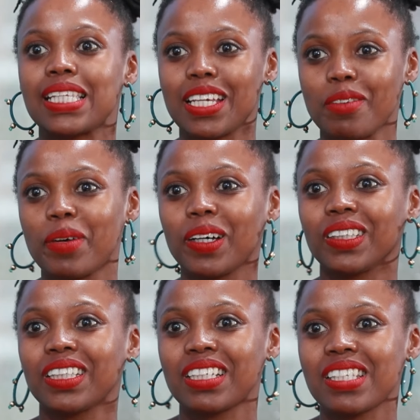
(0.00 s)
think
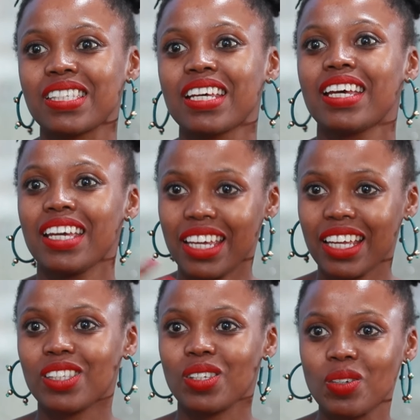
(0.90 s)
about this,
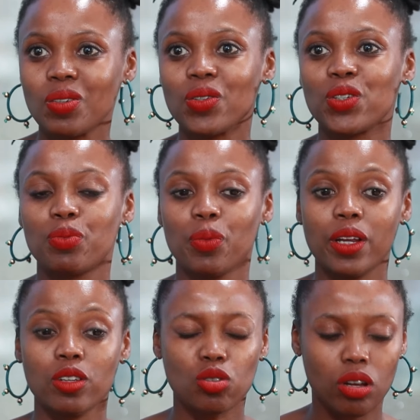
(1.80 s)
it's huge
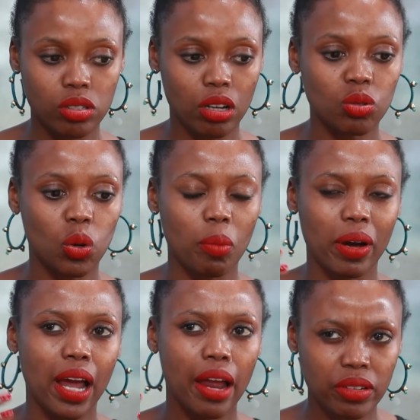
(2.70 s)
when you start talking about
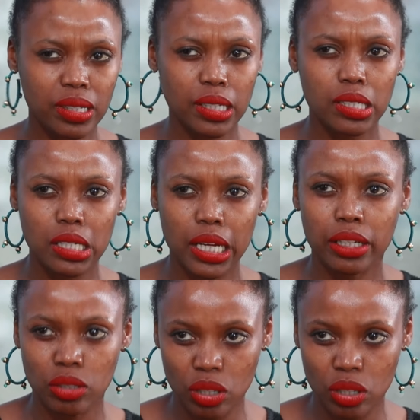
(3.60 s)
169